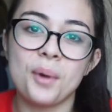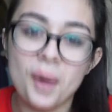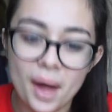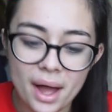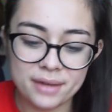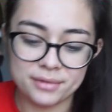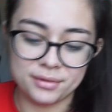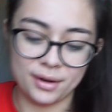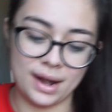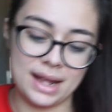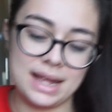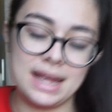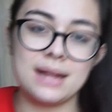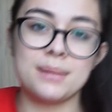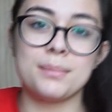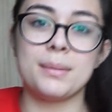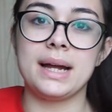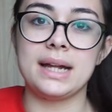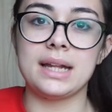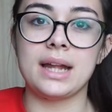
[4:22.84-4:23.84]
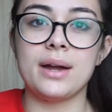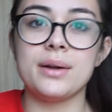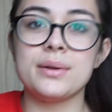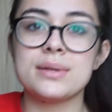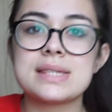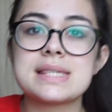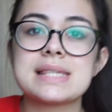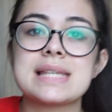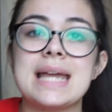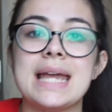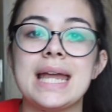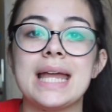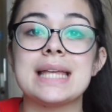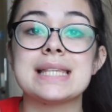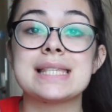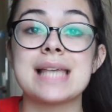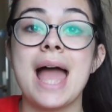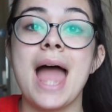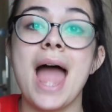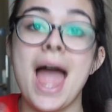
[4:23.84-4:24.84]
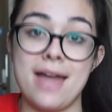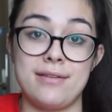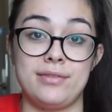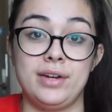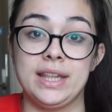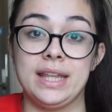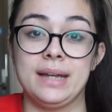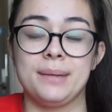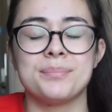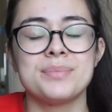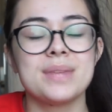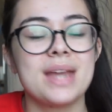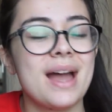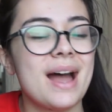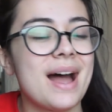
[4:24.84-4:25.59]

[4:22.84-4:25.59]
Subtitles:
What I write in my notes is everything.